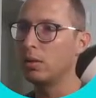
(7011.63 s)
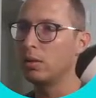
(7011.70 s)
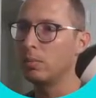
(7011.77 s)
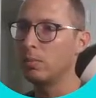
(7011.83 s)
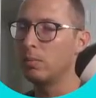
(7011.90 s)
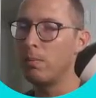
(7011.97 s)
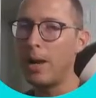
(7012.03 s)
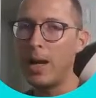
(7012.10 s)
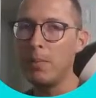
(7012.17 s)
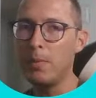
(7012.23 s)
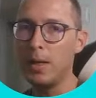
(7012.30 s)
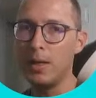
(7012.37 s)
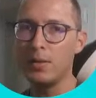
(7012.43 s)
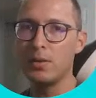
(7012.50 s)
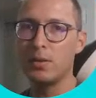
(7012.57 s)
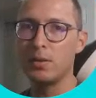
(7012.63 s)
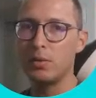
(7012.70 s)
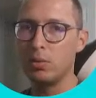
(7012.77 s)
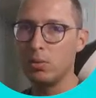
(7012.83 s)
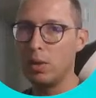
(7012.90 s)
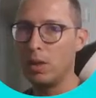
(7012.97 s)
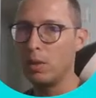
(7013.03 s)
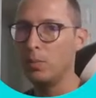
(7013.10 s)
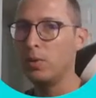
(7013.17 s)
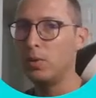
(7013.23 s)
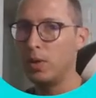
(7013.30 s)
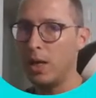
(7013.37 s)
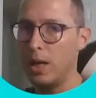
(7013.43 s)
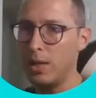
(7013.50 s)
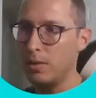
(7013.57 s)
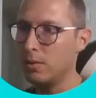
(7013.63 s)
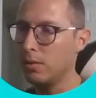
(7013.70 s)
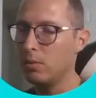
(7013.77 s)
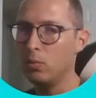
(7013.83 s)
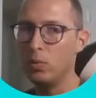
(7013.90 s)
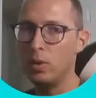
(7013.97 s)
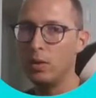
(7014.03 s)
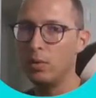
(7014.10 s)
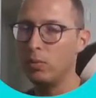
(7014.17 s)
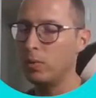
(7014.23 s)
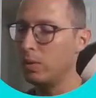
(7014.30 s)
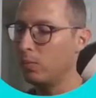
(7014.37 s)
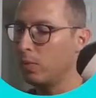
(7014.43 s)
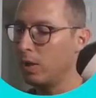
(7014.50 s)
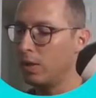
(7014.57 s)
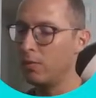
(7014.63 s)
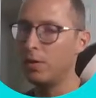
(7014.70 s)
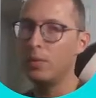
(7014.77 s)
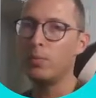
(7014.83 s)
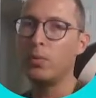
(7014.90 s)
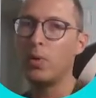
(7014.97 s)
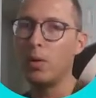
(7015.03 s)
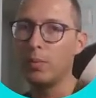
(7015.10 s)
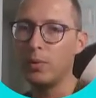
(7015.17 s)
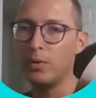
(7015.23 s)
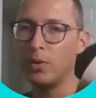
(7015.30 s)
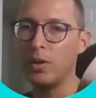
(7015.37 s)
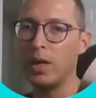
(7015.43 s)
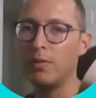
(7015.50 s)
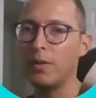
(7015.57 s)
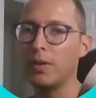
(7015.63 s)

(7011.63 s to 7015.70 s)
my best to help you guys with whatever problems you're having.